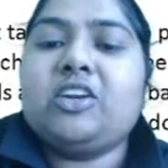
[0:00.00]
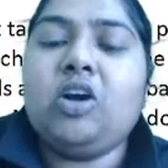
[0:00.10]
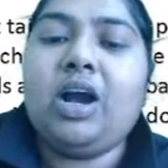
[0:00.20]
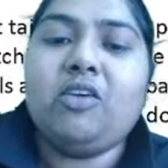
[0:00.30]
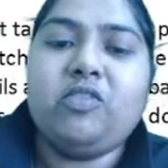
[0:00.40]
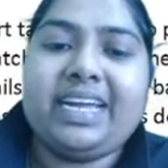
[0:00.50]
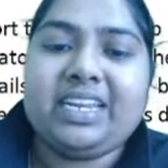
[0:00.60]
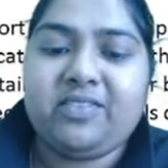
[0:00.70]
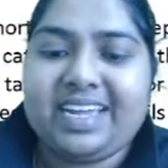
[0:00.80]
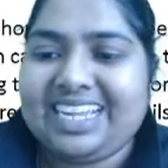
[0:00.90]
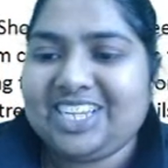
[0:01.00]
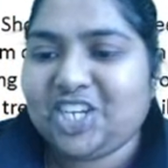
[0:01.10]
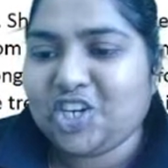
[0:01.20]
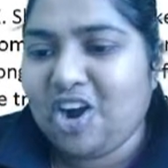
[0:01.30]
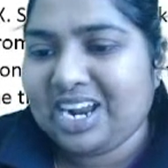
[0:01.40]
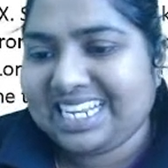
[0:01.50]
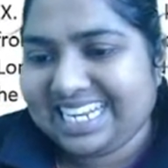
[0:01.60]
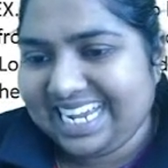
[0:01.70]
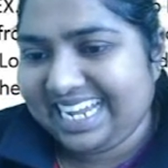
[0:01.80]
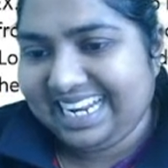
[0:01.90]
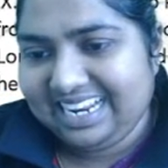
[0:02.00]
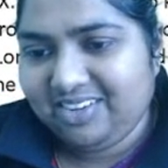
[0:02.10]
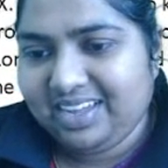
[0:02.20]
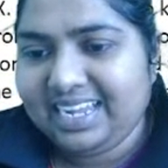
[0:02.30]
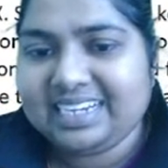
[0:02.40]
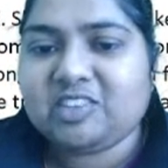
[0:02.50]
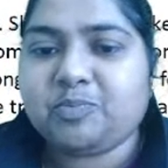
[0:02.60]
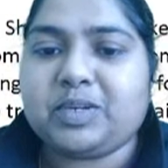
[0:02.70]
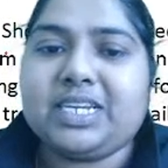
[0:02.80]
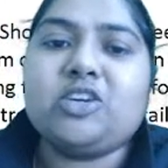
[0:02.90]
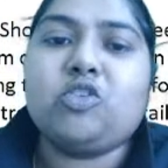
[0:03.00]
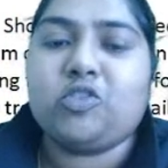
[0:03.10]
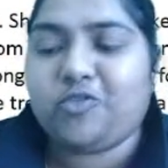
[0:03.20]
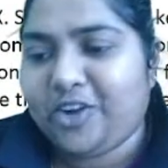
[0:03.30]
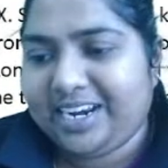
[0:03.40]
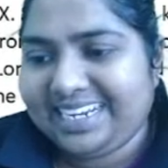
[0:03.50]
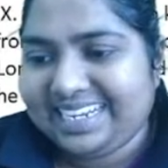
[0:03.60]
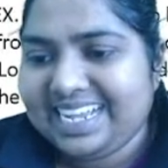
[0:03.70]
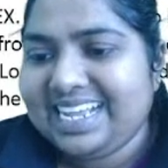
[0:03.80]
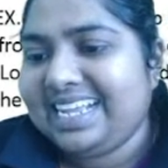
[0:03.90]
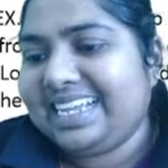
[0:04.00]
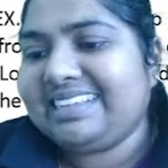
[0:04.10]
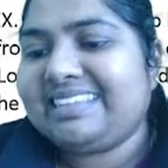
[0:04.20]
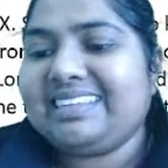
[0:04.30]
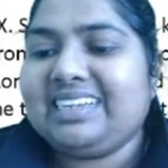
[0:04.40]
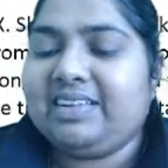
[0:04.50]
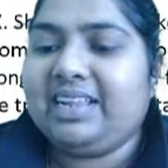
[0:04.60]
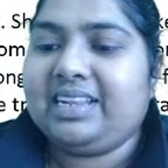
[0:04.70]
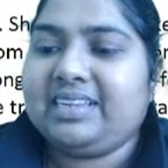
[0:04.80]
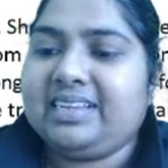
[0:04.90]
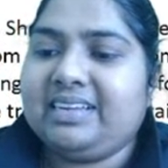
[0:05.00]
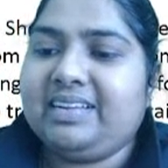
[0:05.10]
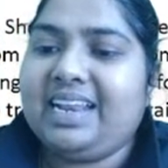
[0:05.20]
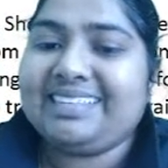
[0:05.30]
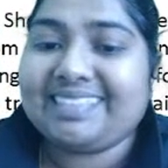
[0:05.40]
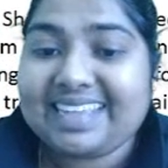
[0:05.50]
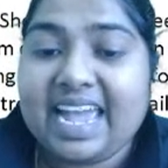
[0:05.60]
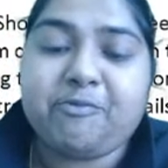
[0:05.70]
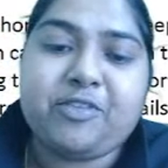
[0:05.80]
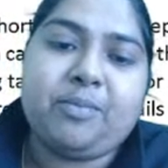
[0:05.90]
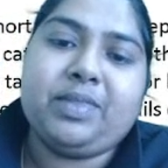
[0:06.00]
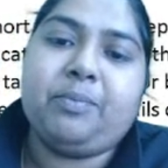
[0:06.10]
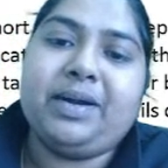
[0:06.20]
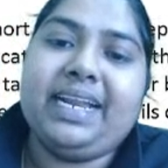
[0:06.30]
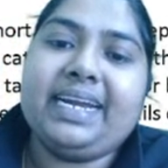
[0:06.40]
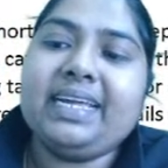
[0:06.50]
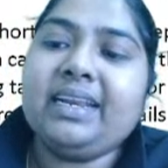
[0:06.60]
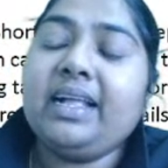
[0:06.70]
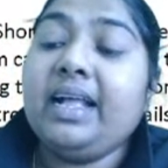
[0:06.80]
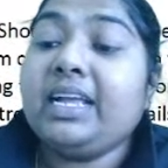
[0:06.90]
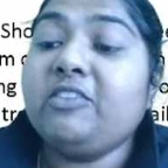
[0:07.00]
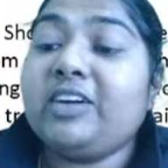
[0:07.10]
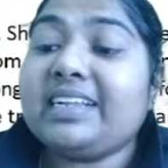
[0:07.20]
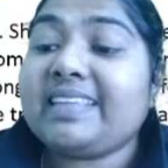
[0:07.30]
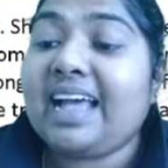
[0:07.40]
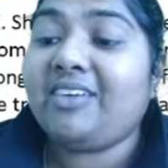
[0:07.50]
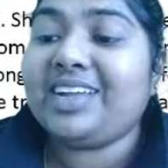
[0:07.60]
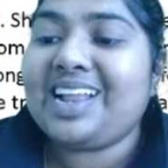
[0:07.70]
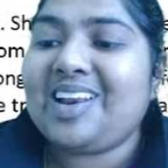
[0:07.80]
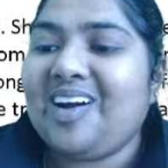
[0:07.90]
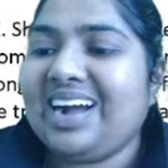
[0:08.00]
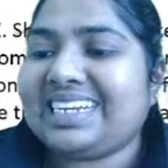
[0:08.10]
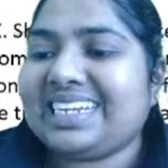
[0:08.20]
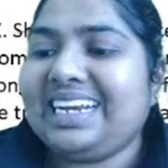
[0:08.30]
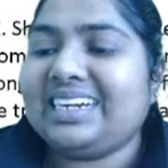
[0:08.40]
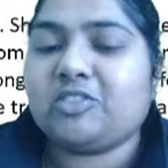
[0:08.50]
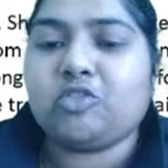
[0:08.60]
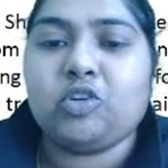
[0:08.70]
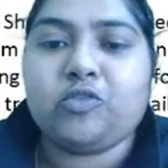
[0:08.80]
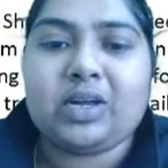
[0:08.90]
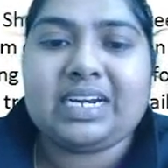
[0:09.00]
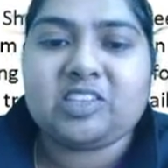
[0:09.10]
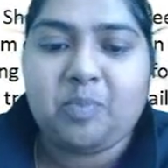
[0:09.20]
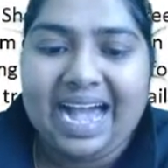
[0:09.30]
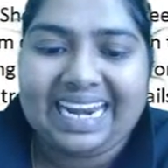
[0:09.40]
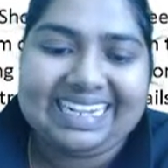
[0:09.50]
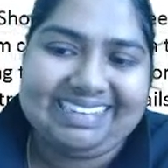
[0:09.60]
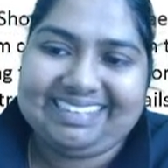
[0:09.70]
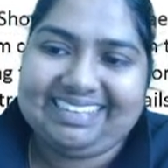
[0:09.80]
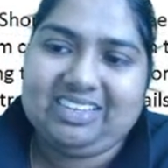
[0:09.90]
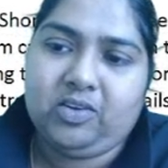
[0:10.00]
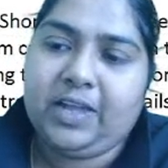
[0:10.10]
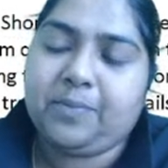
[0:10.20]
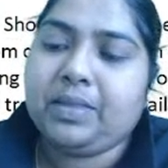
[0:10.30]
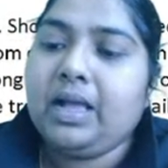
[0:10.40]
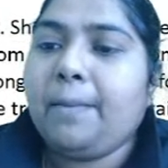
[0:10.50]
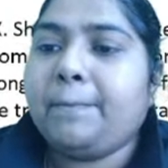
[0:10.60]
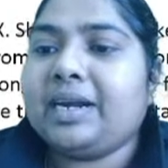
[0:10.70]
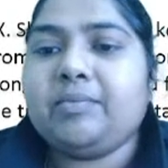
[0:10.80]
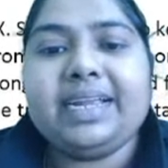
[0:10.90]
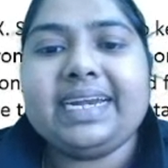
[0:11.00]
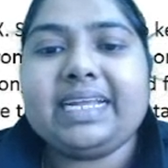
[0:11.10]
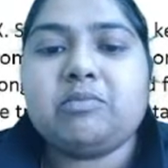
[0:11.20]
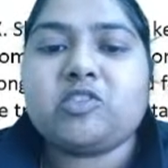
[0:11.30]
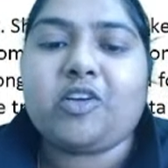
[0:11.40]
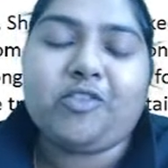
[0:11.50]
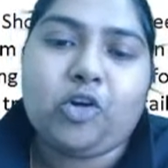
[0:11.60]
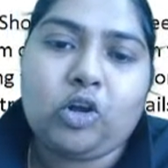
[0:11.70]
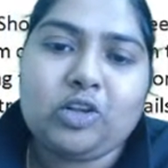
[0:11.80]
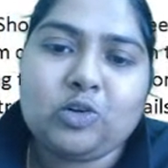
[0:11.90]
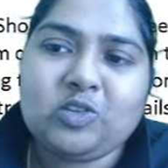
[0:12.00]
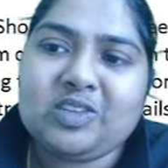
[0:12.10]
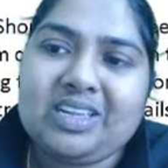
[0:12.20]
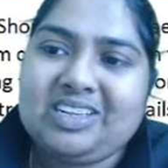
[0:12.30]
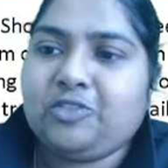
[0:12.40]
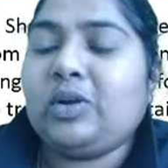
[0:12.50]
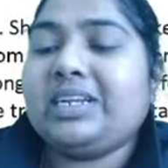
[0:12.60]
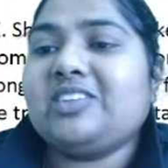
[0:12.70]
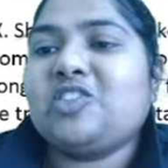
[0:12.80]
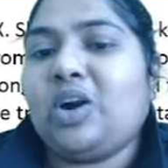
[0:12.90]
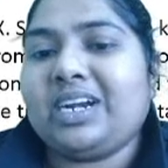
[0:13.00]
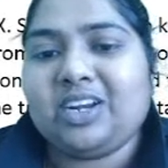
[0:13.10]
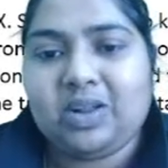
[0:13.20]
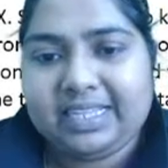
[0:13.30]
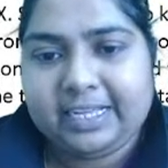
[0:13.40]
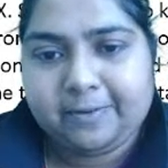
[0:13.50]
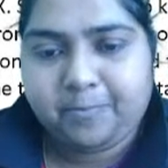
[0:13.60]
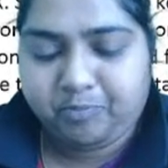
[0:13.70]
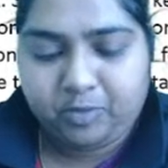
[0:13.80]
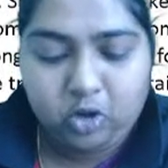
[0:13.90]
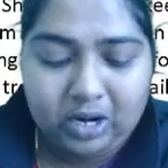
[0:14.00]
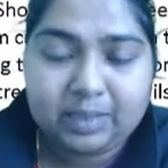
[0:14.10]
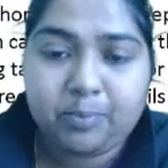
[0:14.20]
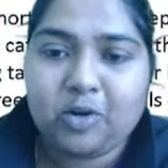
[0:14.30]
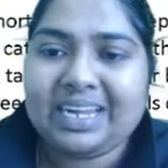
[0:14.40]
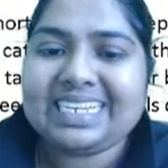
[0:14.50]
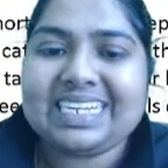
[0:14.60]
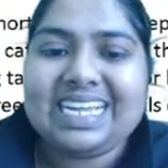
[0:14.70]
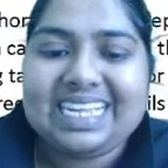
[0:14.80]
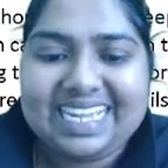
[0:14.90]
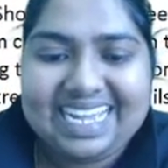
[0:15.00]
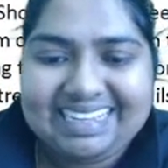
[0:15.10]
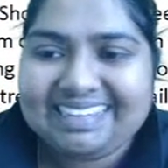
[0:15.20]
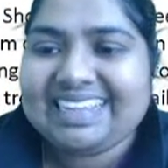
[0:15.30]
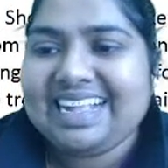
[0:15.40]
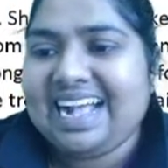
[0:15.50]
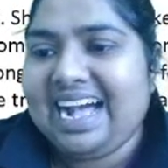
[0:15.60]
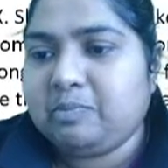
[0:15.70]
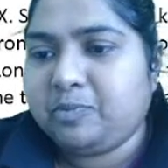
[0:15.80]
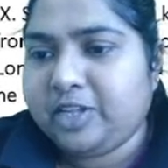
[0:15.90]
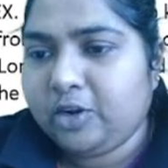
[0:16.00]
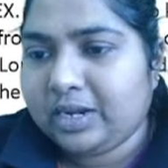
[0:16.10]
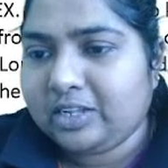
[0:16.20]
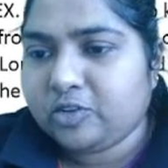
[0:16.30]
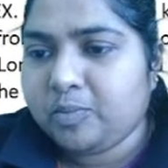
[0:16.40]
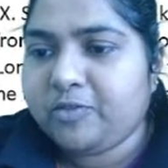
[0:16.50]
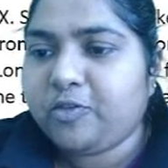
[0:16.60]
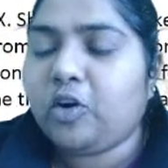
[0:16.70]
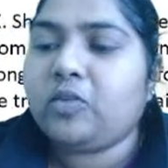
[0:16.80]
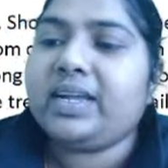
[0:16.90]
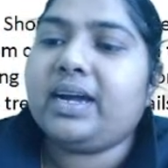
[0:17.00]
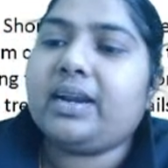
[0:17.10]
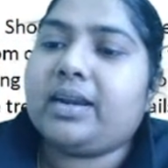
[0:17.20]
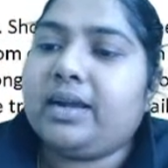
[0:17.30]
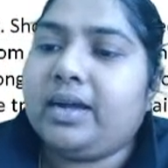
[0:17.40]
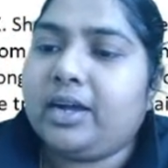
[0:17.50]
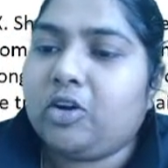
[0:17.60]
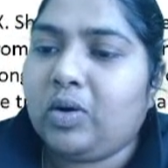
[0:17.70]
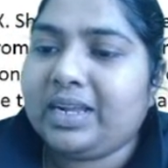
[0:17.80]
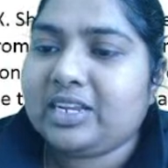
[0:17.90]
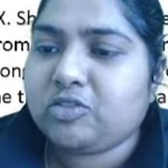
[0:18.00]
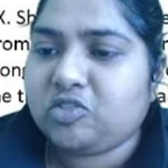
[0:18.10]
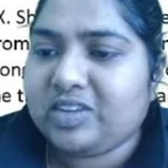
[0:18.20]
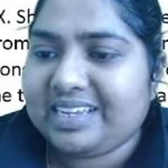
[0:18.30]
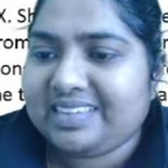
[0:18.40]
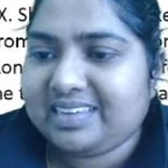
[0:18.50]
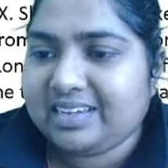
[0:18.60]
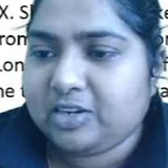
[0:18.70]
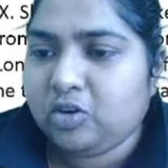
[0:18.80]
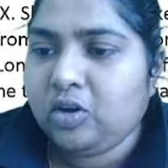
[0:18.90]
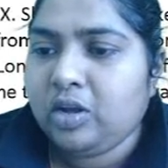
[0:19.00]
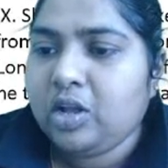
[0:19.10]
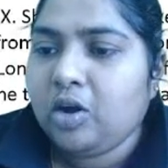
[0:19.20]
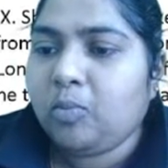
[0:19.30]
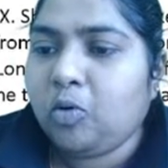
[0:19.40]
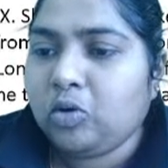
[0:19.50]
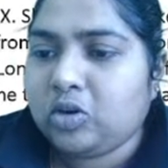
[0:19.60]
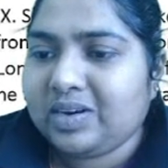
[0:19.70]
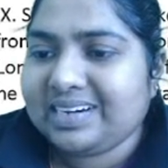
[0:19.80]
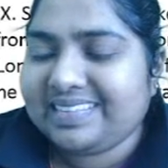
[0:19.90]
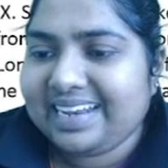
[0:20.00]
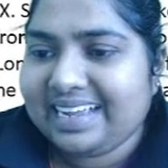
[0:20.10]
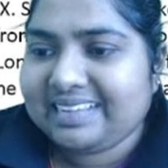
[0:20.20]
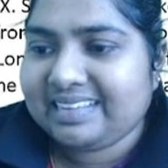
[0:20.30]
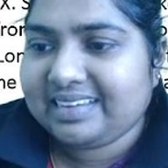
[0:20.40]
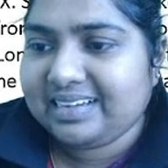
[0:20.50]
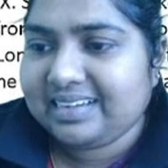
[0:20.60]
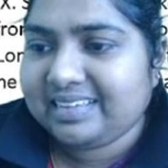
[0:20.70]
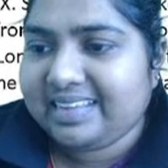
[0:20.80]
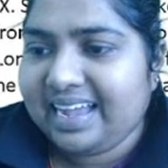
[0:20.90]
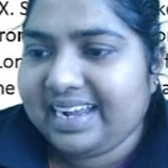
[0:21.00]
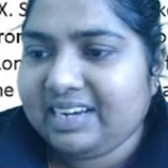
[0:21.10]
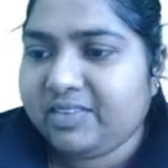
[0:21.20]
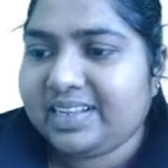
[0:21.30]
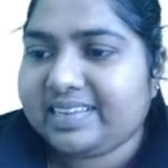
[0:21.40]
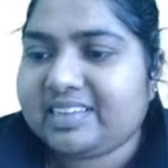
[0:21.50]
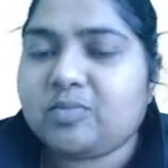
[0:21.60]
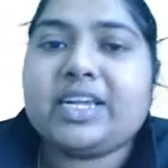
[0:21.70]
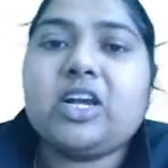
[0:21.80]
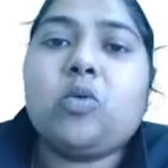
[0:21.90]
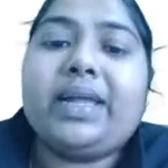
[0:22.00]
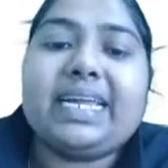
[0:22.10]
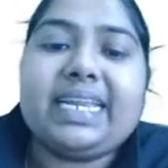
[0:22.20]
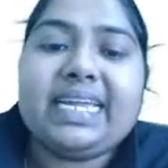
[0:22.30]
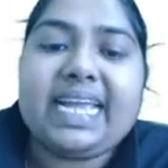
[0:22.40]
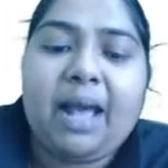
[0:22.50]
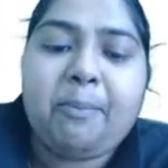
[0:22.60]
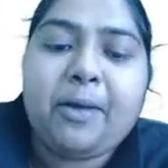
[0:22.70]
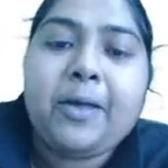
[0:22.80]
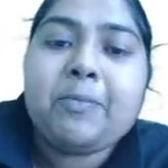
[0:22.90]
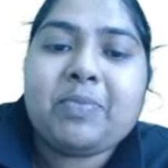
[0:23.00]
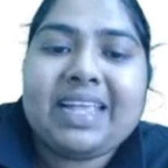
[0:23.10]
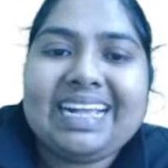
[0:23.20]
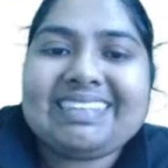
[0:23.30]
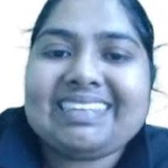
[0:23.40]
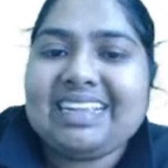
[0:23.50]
a very short tail, okay, it is pretty good for it. Yes, it will escape from the predator. If it is having a long tail, it is good for its balance, okay, but medium is of no use, so it is not at all there. Got the point? Yes, absolutely. So before we are going to just move towards the next slide, we will just make a quick recap. Yes,